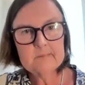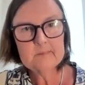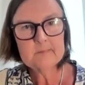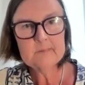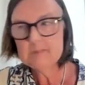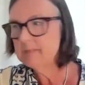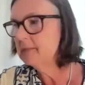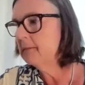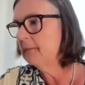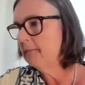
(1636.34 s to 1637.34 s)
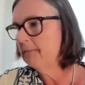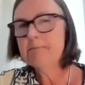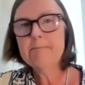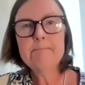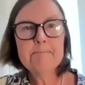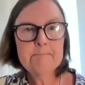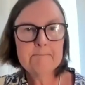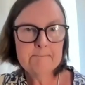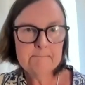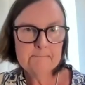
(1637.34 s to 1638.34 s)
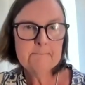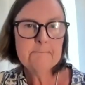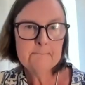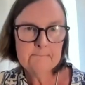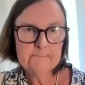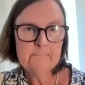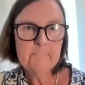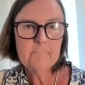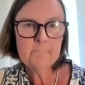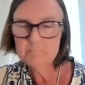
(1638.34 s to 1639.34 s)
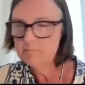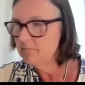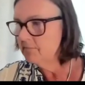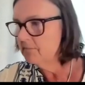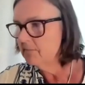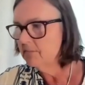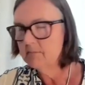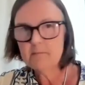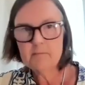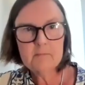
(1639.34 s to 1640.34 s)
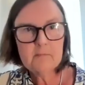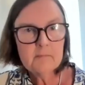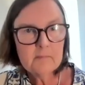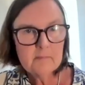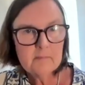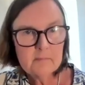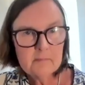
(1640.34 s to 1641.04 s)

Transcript: [no speech]